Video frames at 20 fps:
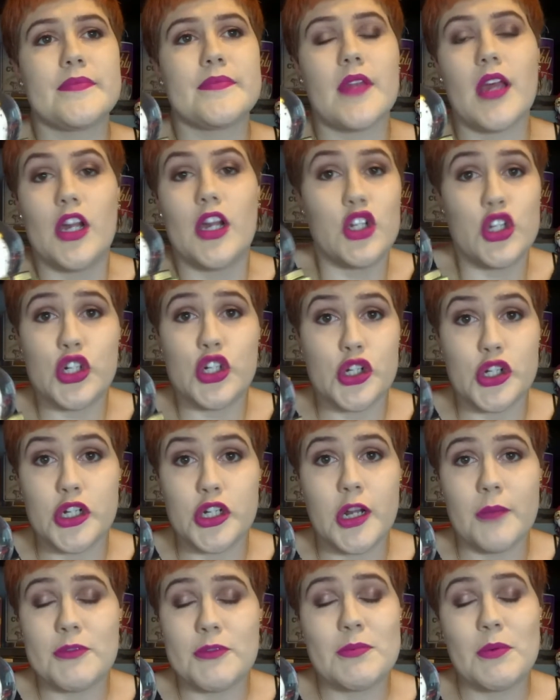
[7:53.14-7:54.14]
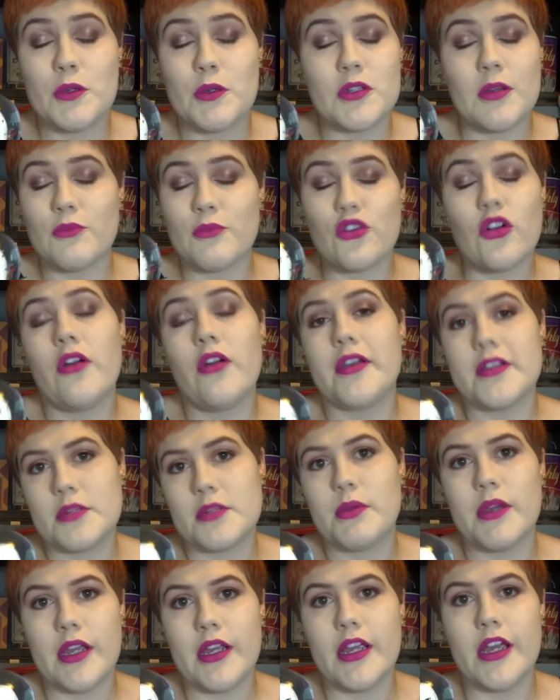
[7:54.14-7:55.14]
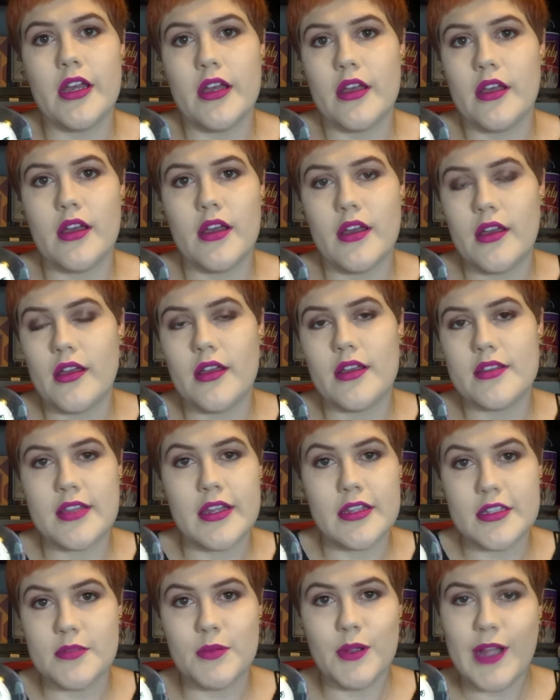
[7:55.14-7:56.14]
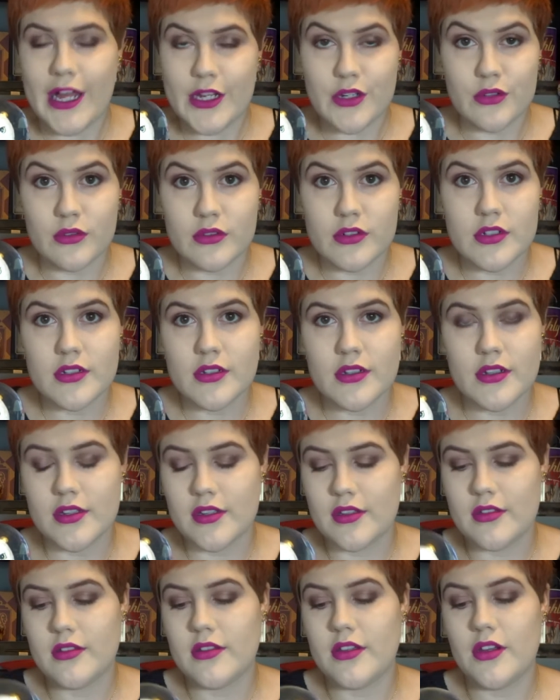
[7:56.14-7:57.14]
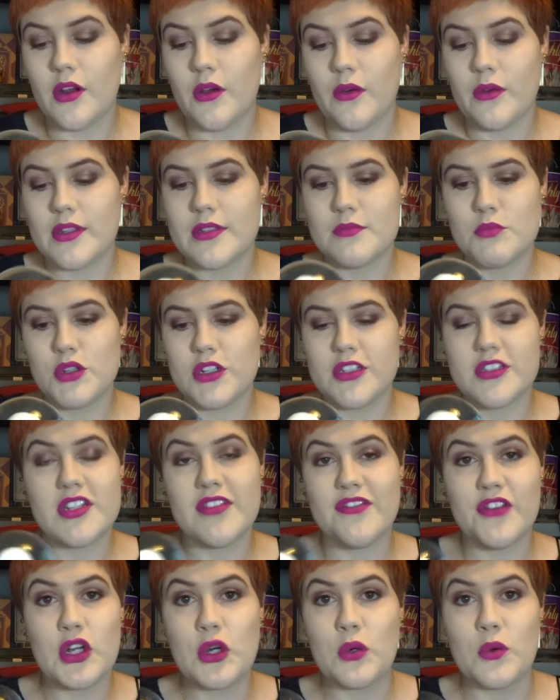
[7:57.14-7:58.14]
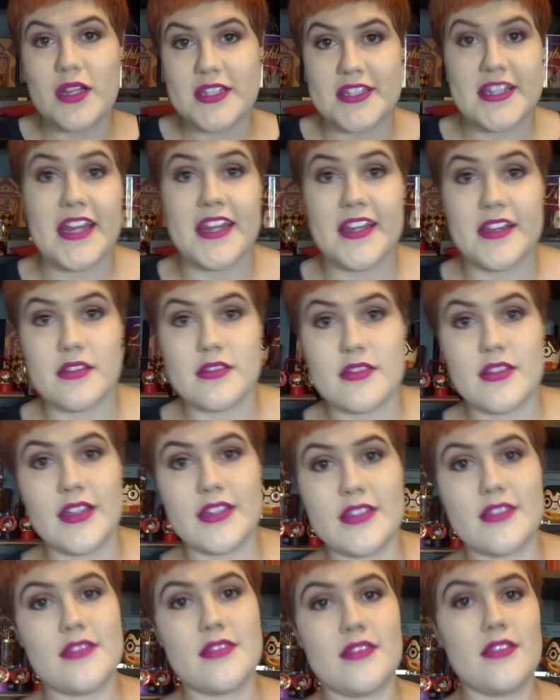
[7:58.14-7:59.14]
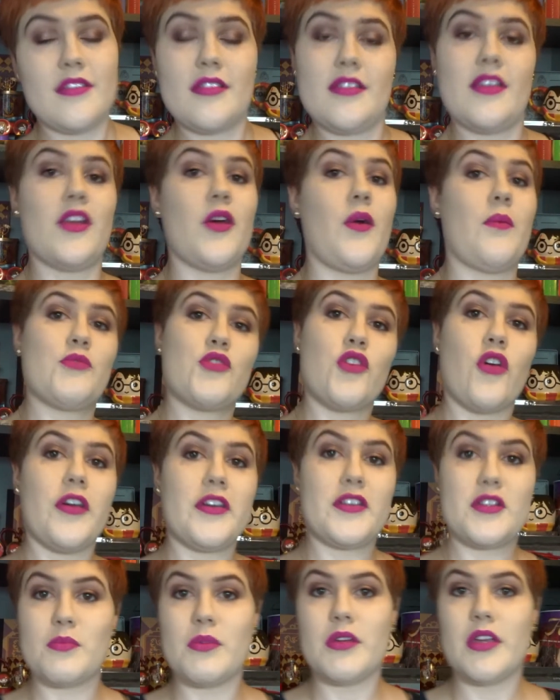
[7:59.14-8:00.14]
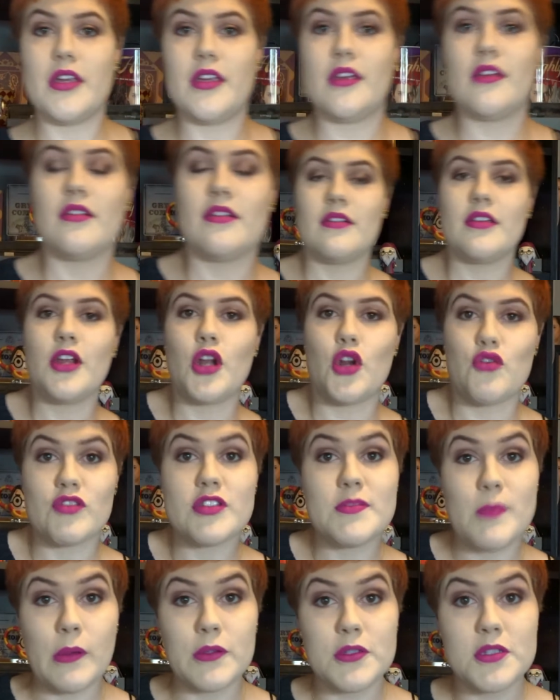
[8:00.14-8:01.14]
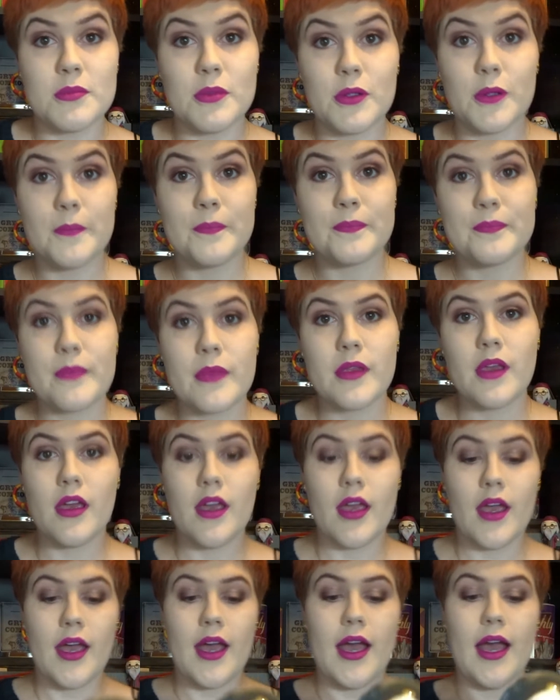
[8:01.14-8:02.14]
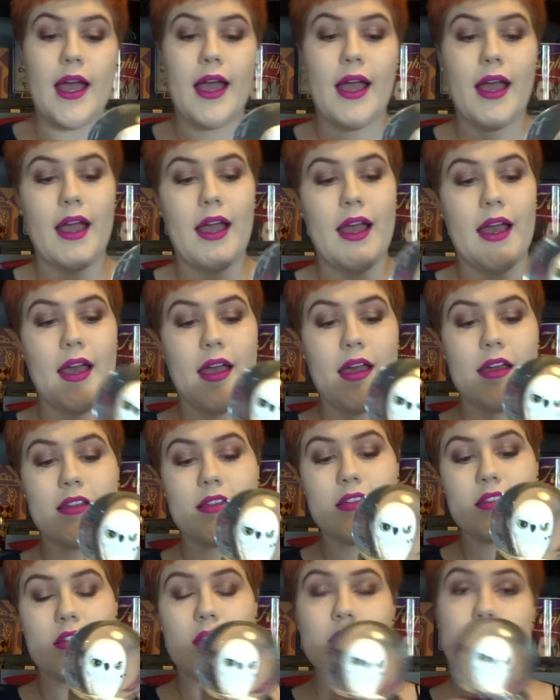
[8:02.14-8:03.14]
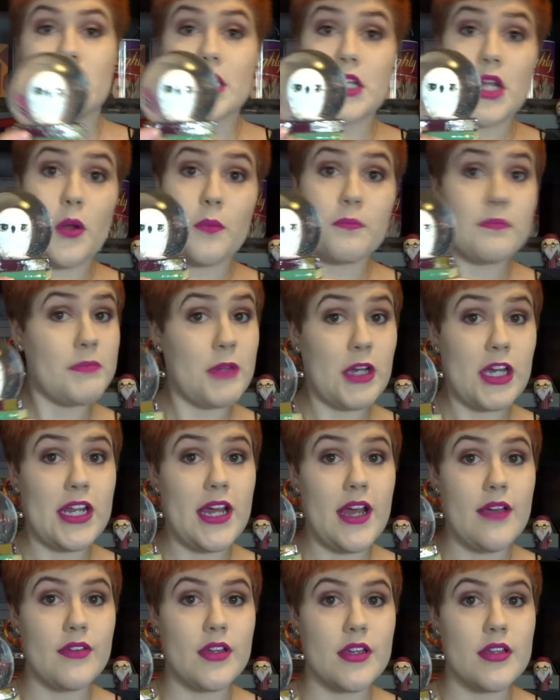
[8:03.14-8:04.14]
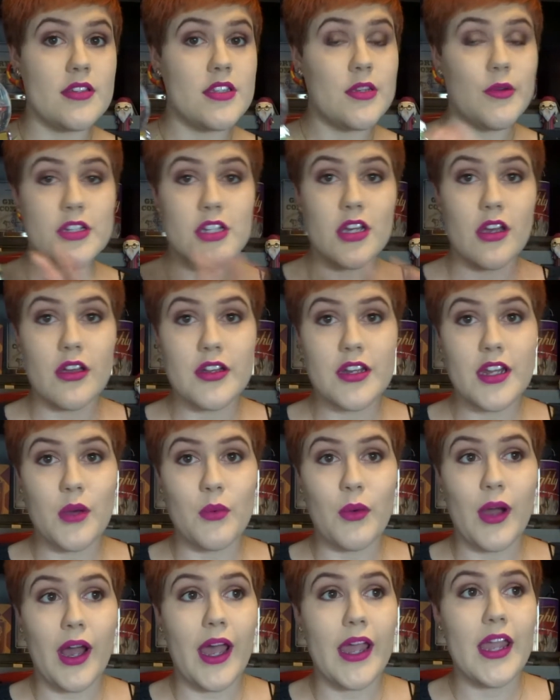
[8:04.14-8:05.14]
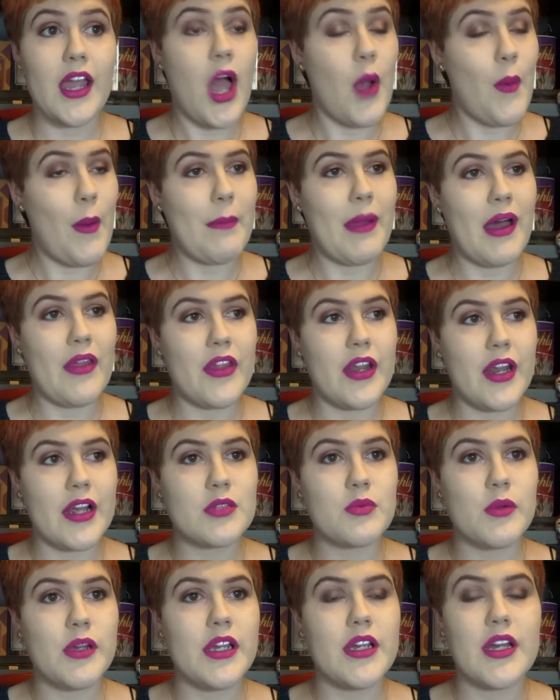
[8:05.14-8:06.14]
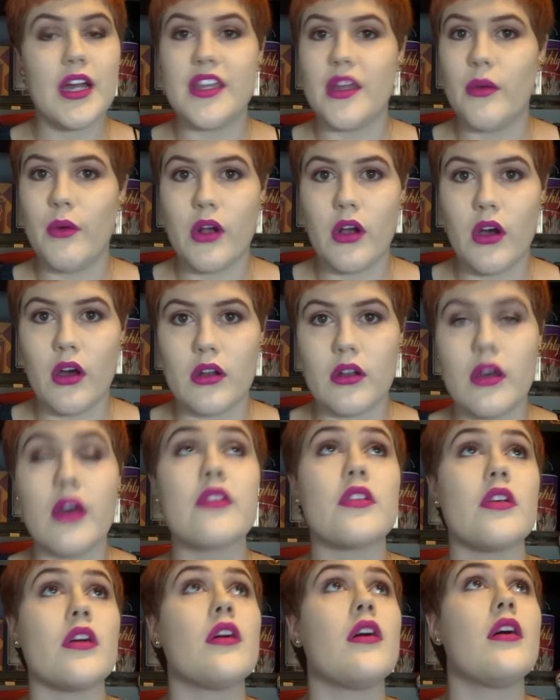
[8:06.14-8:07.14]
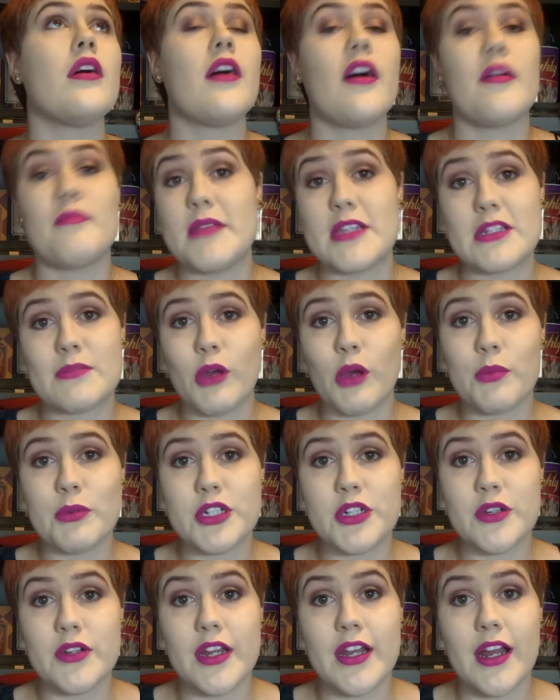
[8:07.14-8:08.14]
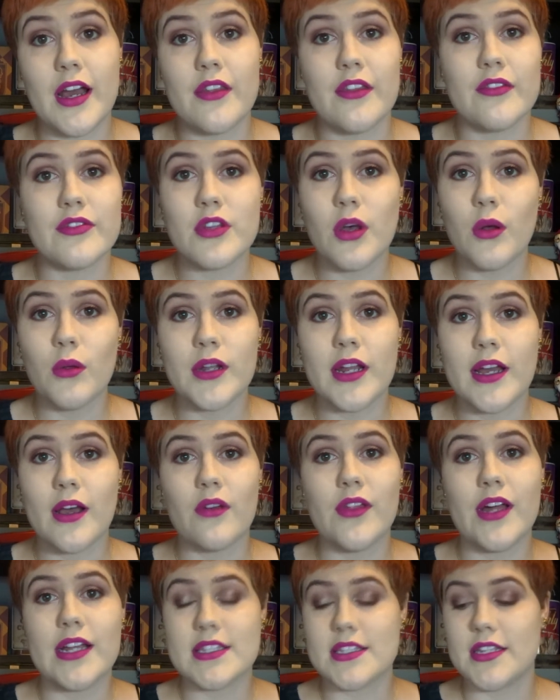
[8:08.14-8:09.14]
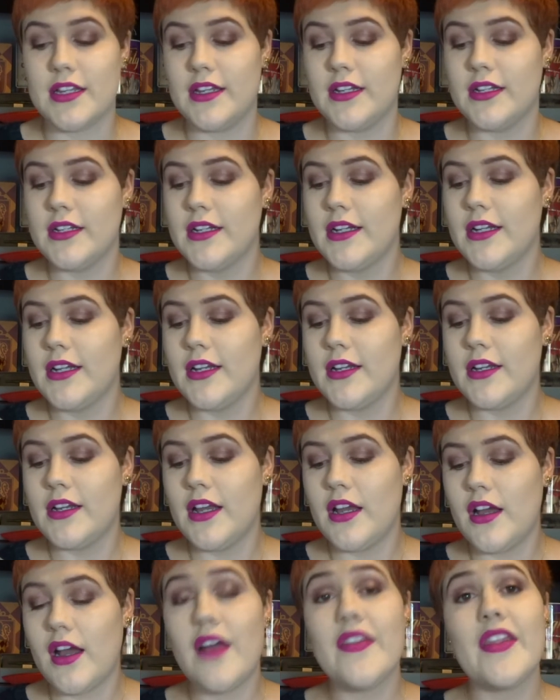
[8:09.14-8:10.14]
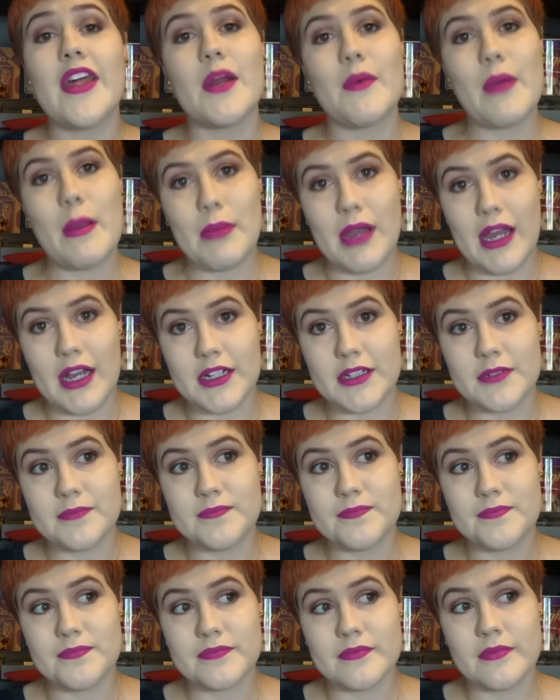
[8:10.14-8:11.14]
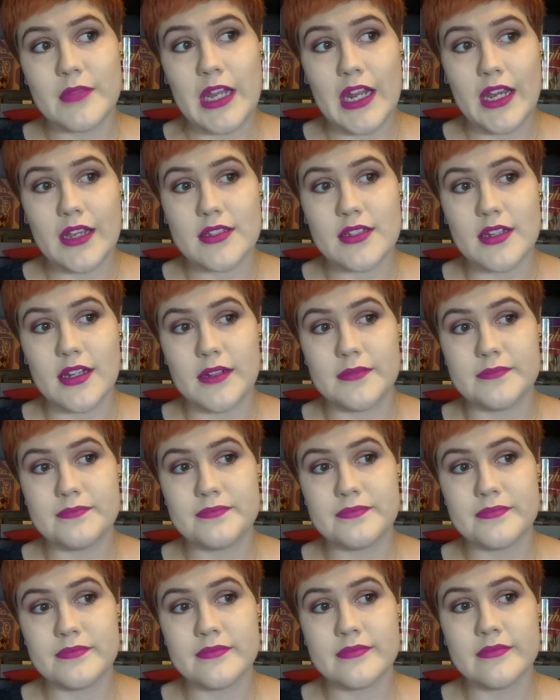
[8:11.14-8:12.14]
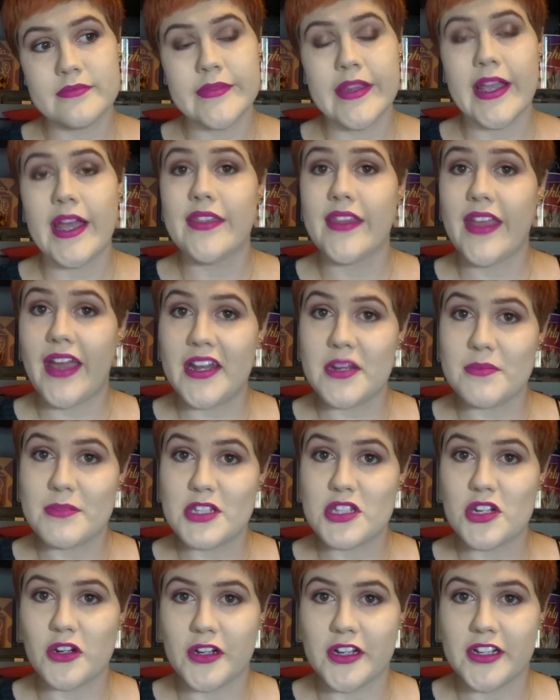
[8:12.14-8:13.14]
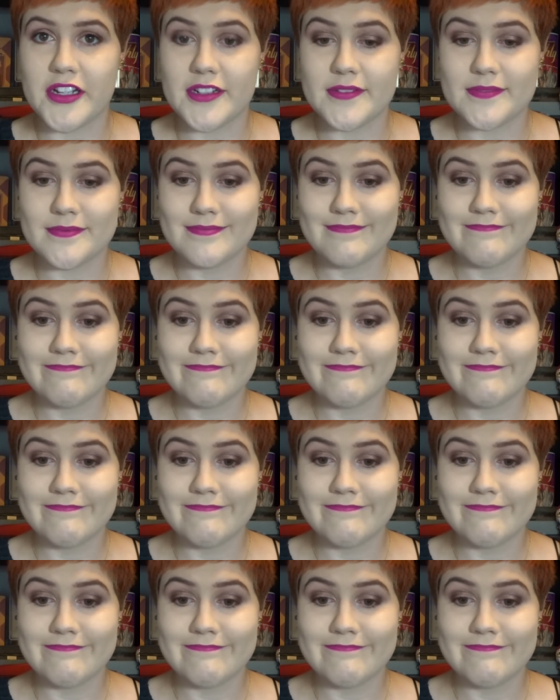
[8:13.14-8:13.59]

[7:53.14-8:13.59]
I just shouldn't. I'm trying to be a sensible adult, you know, as difficult as that is. It's, you know, I'm trying to be, you know, responsible. And I was like, no, I'm not going to have it. So I turned it away. I went back the next week and they were gone. I was like, oh, missed my opportunity now. They've sold out. That's it. And then I went back the next day and they had them in stock again.